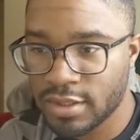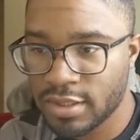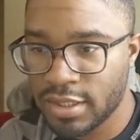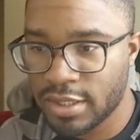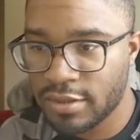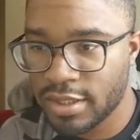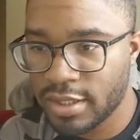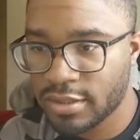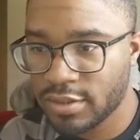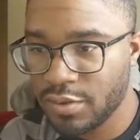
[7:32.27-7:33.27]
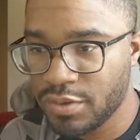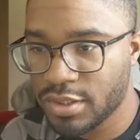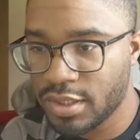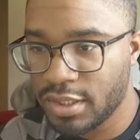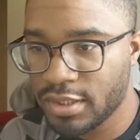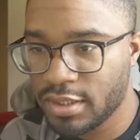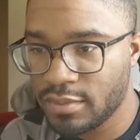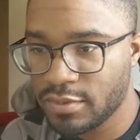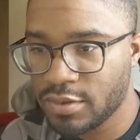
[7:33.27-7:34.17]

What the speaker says: together yet, so you just link them